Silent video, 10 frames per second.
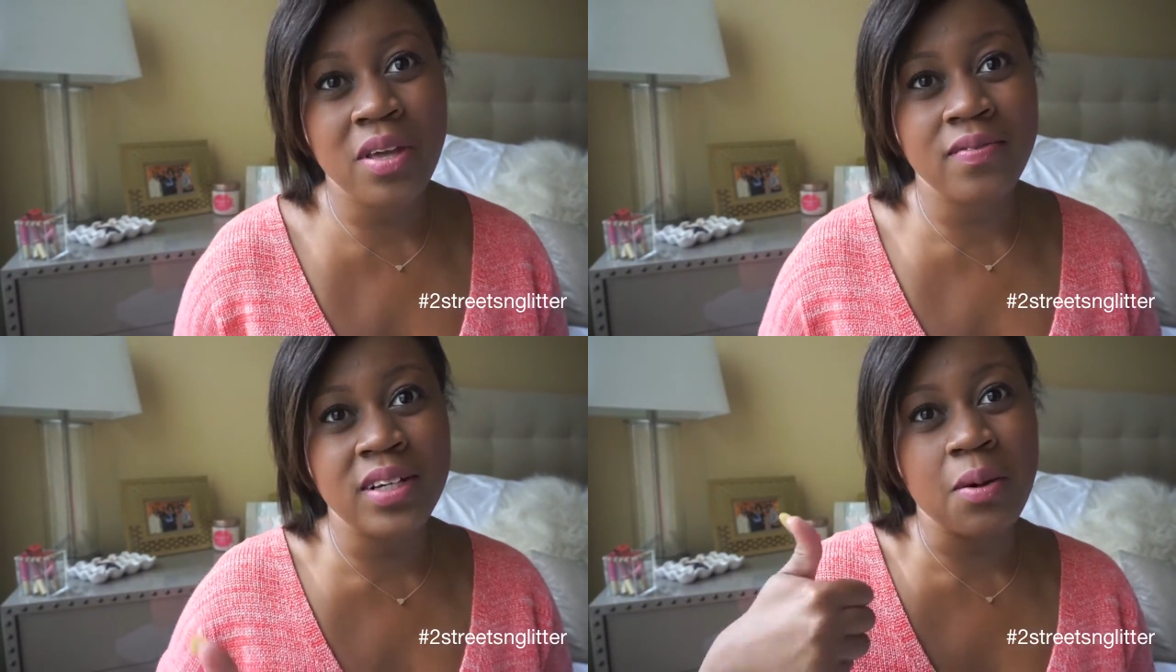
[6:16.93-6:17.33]

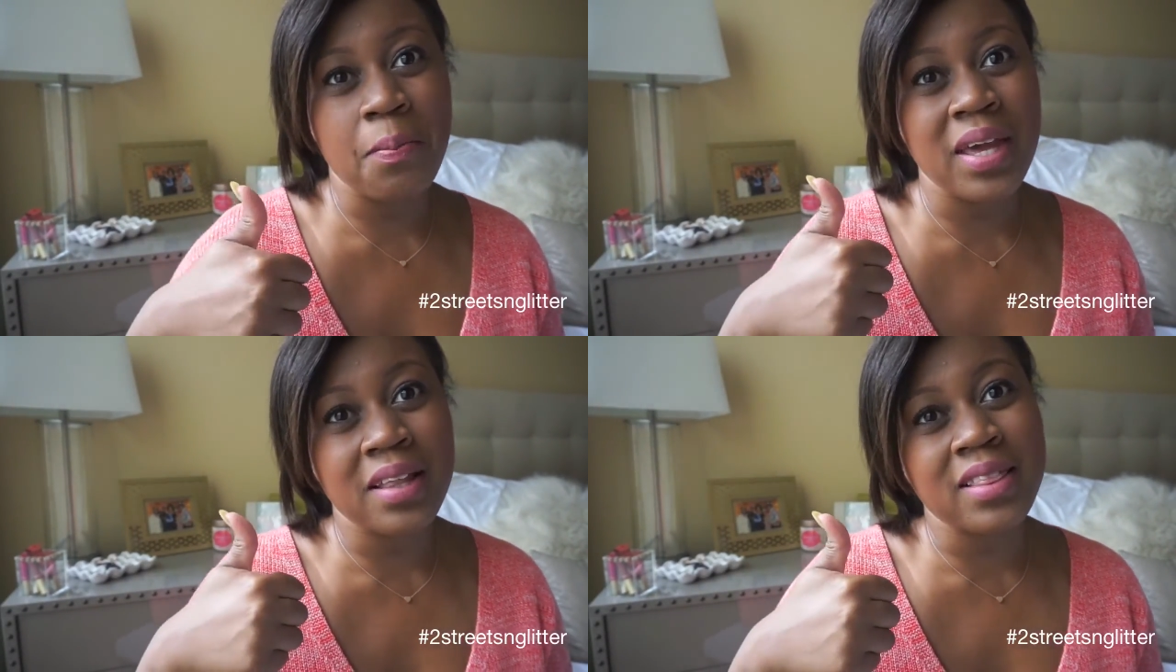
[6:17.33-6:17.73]
give it a
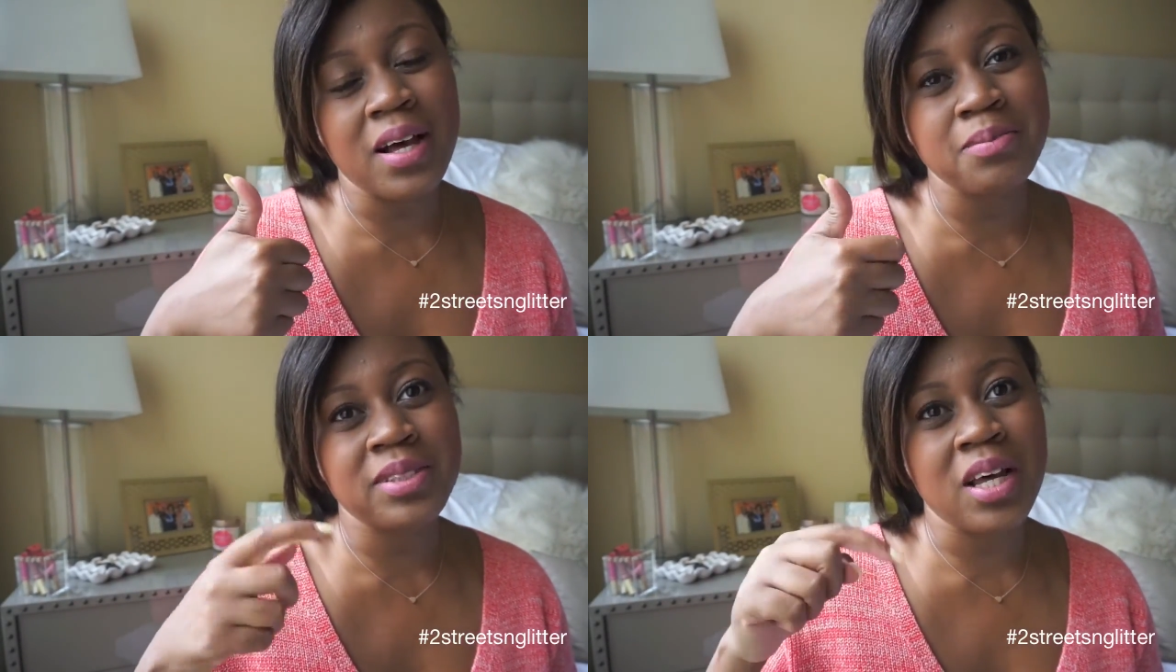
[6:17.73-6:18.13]
big
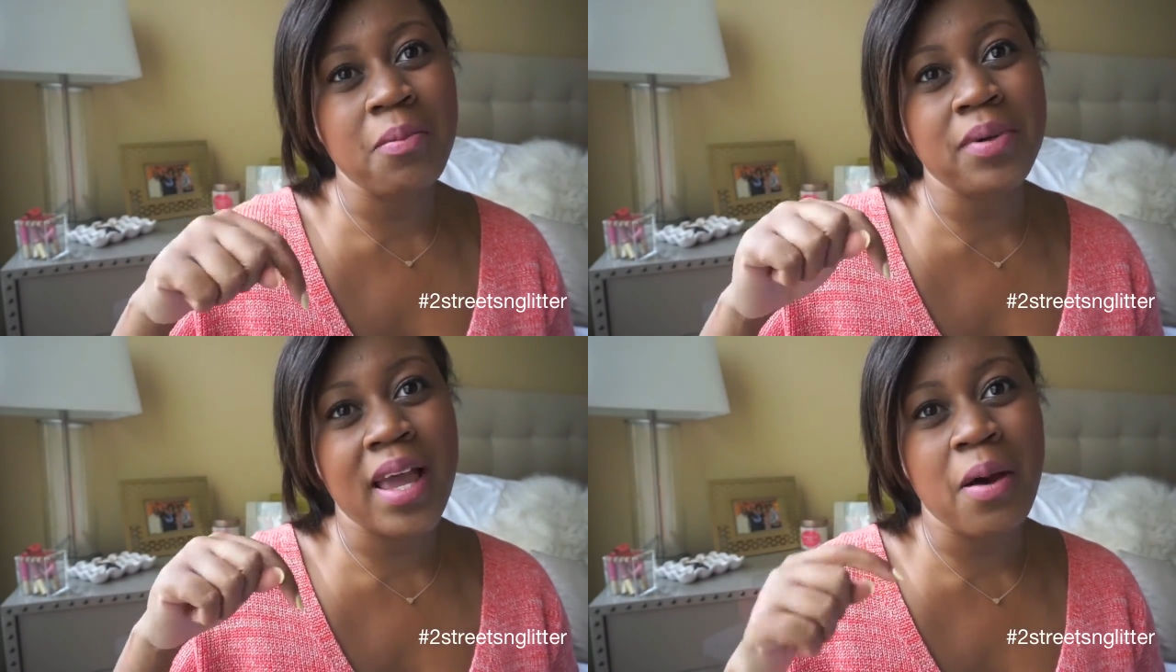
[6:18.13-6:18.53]
thumbs
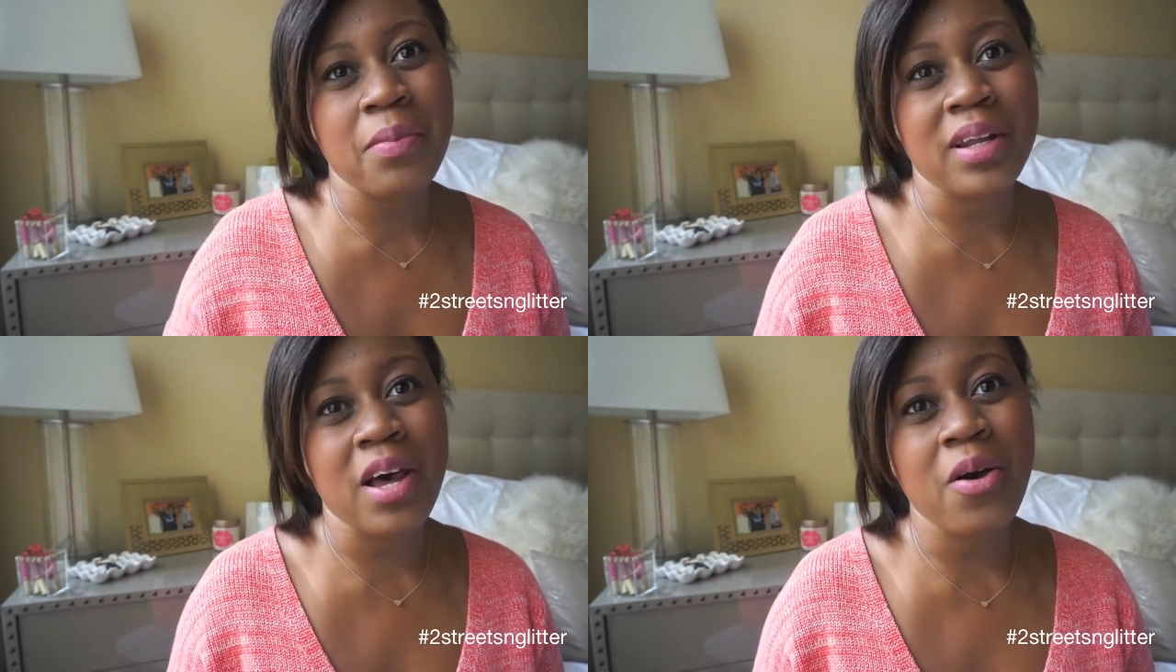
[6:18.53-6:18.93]
up down
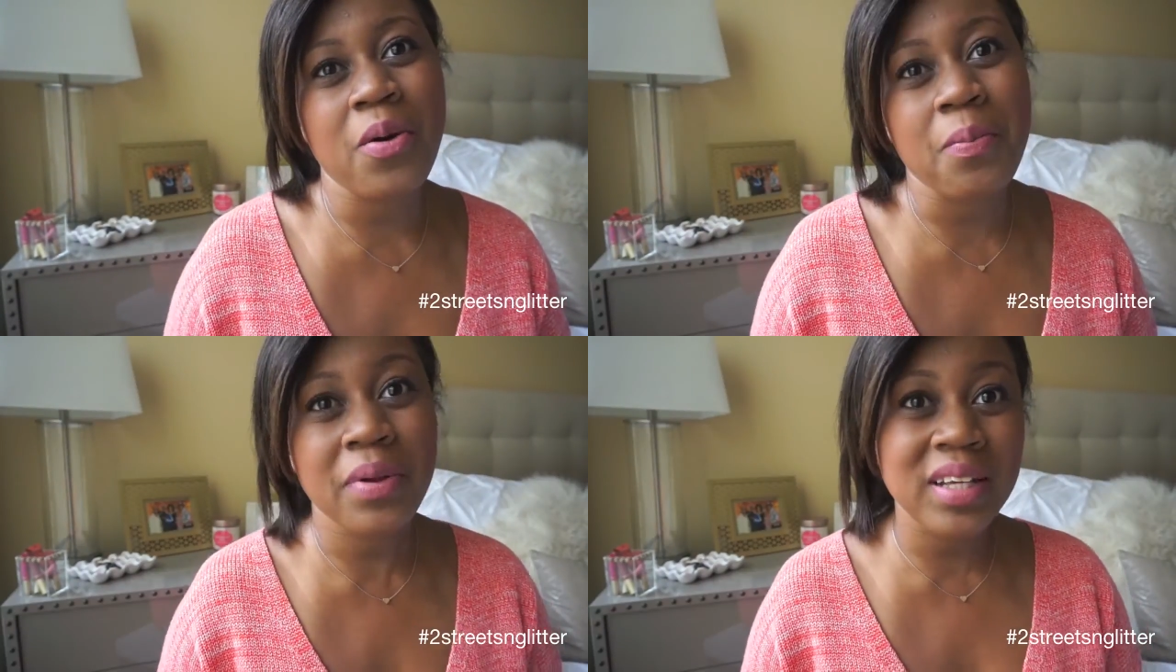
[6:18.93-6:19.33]
below,
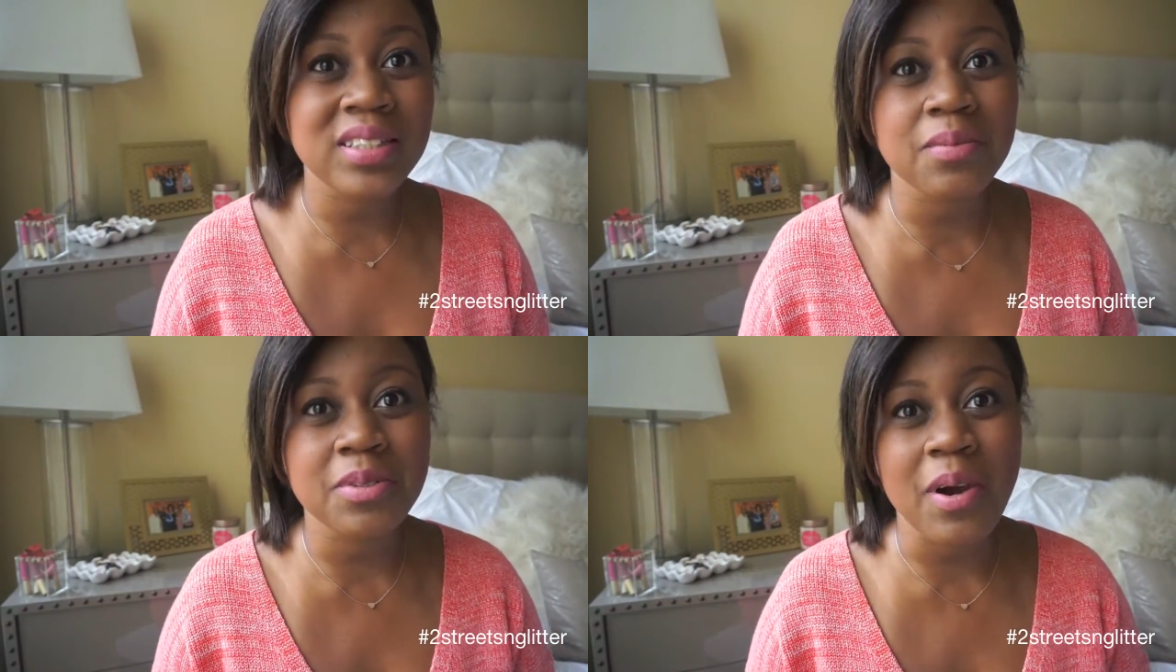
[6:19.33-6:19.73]
and
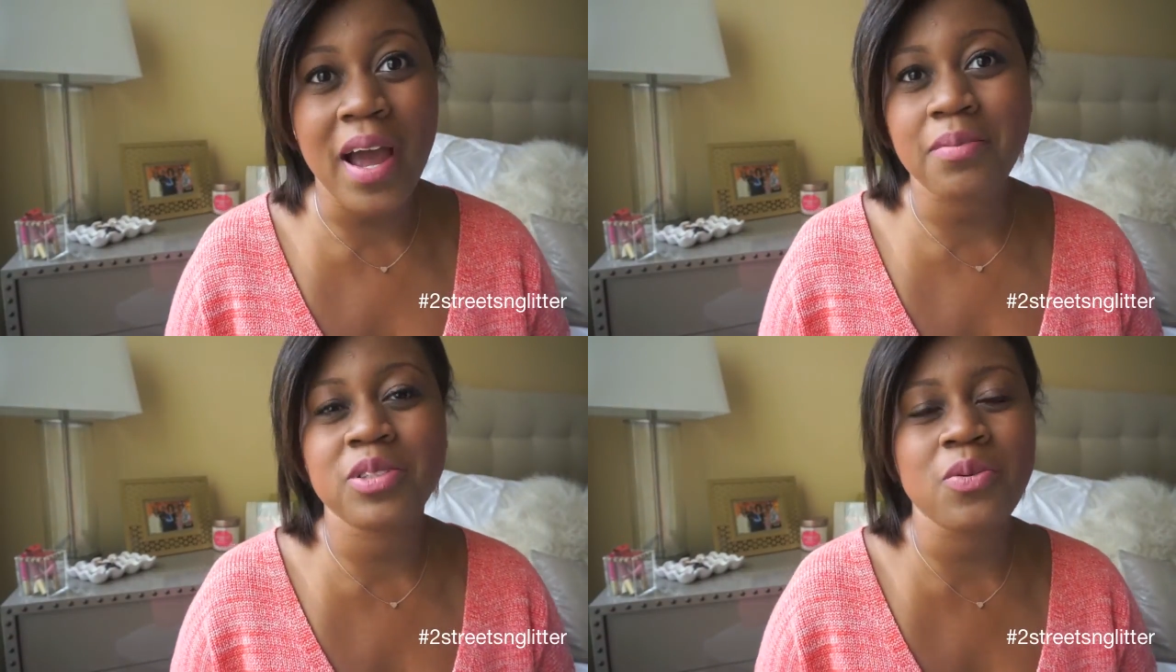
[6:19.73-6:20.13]
please
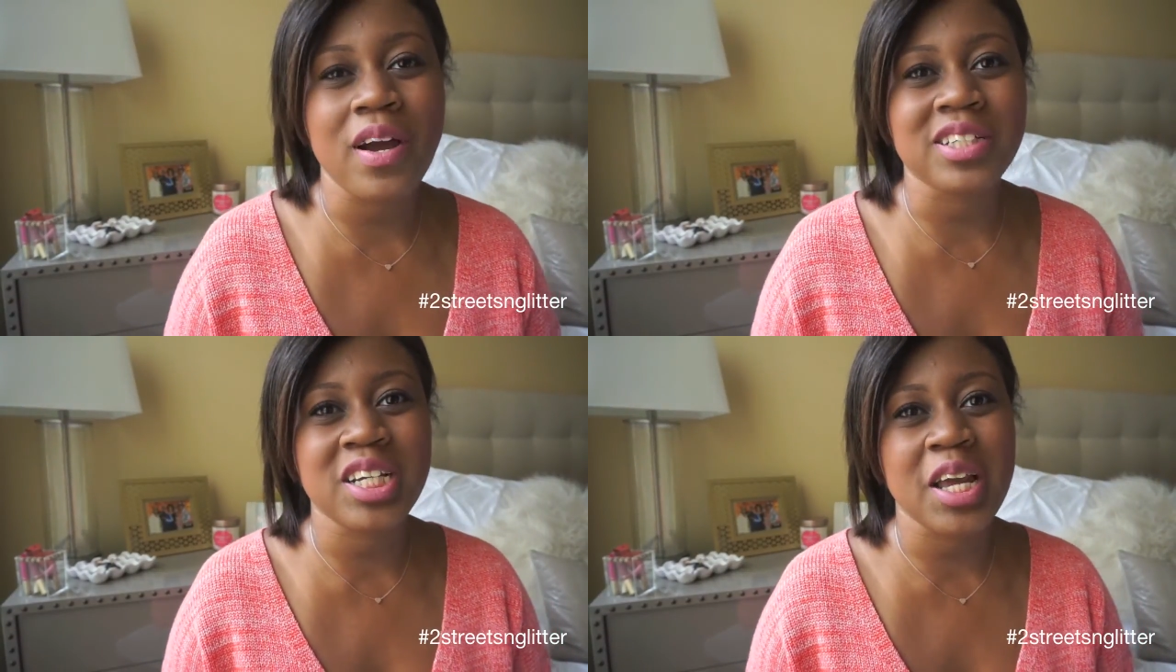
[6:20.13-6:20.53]
subscribe to
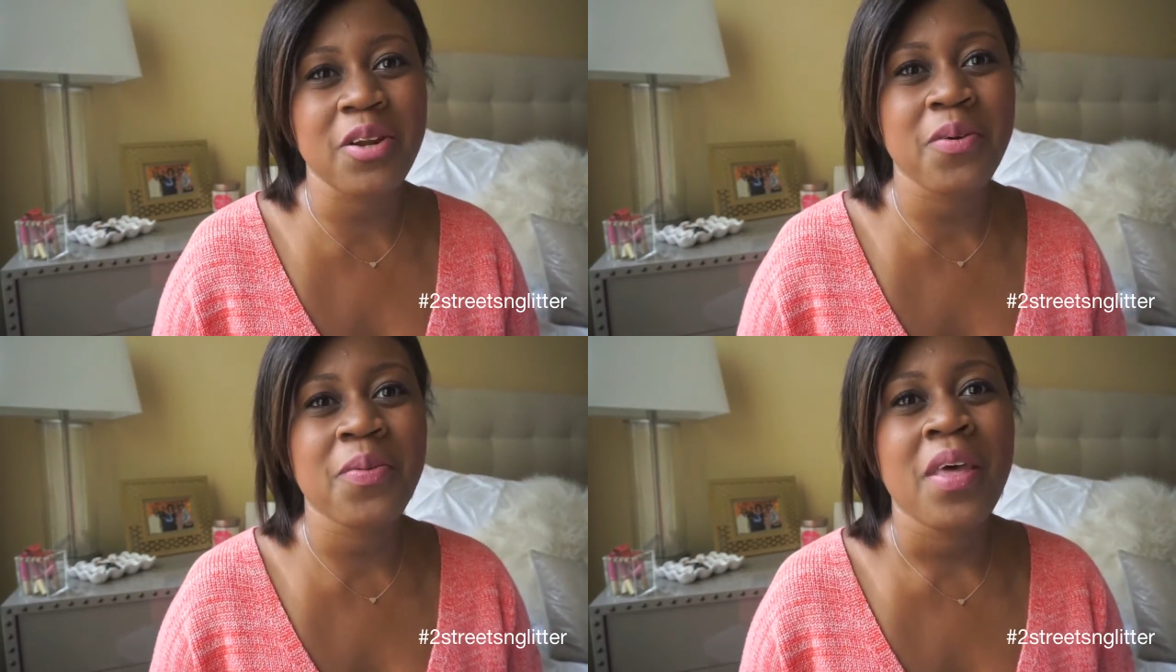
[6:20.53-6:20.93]
our
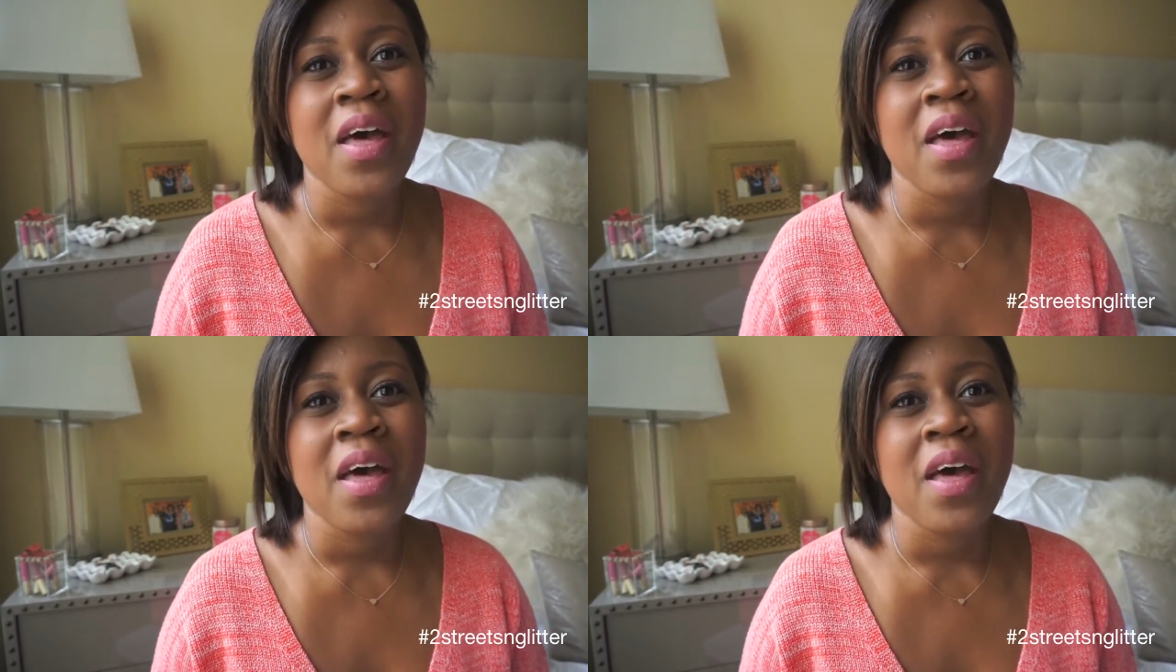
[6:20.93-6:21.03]
channel.